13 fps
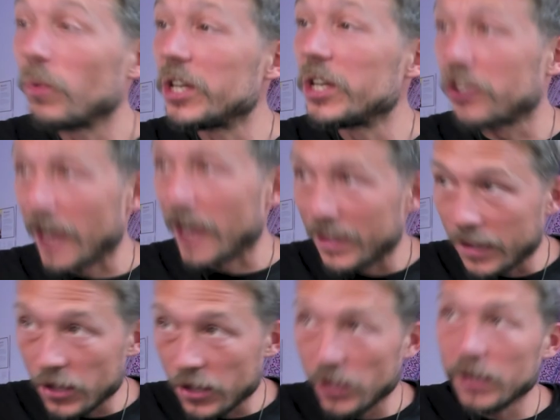
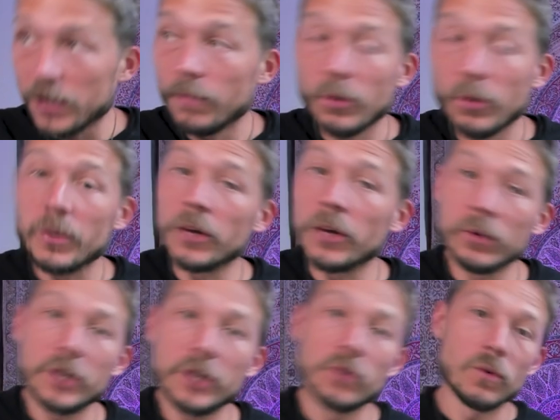transition, but we
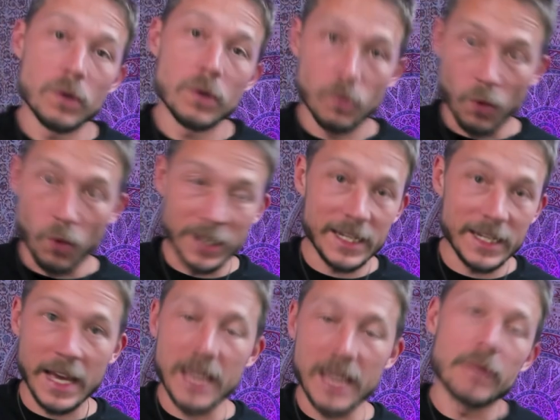only do 1
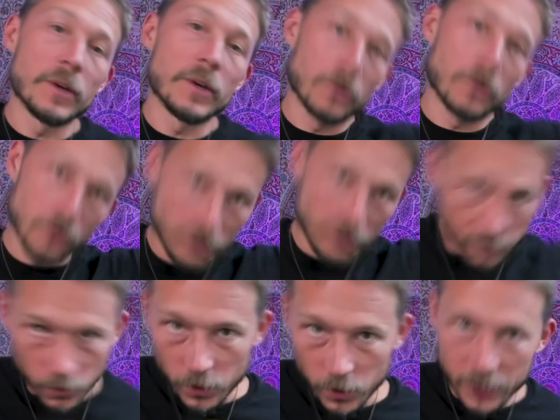to 8. We don't do the
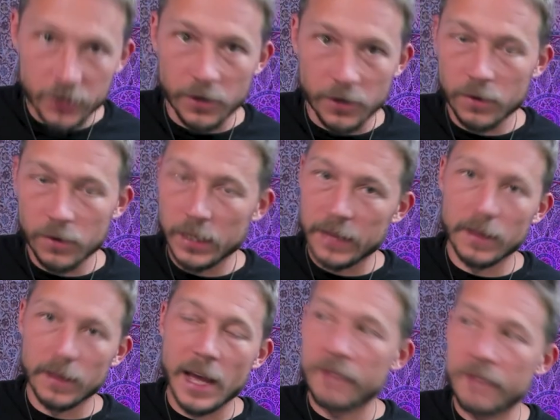full intro like the
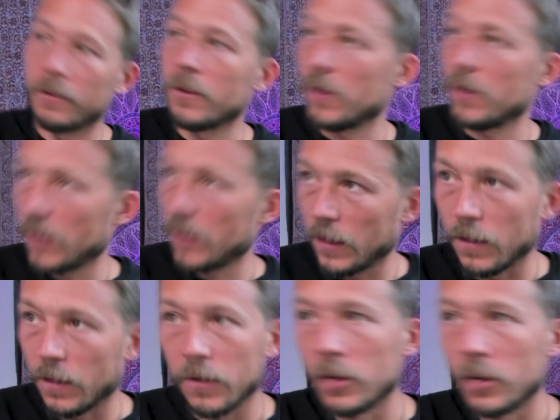live version, just the
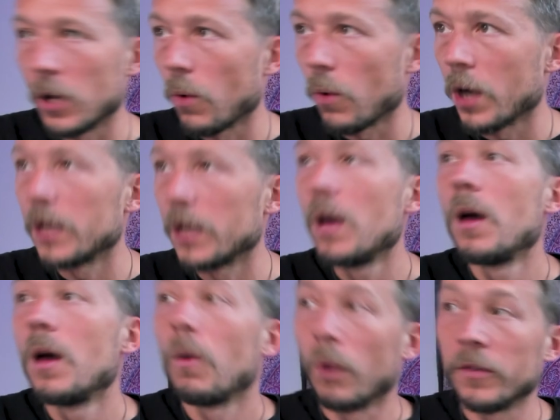studio one.
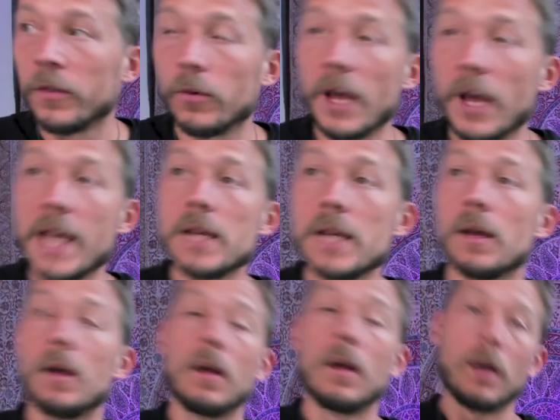1 through
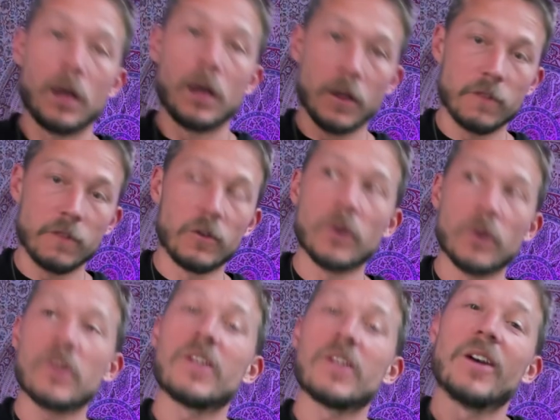8, another
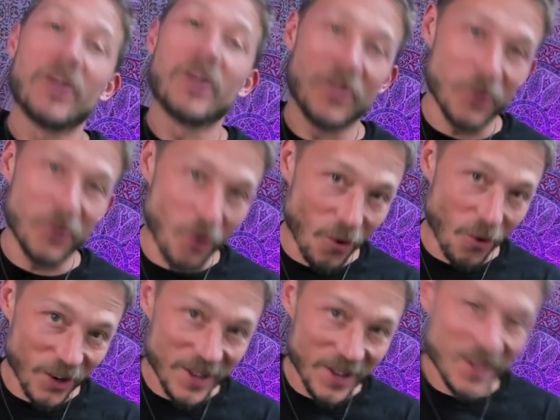verse, another
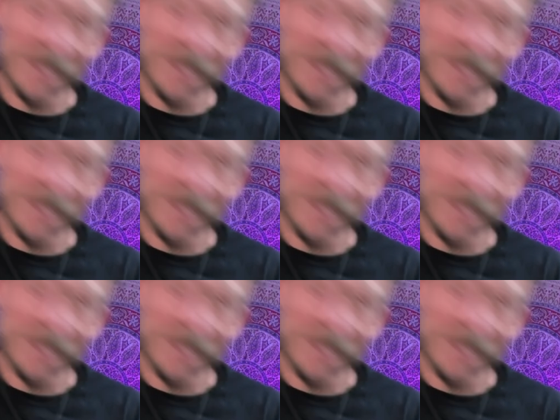chorus.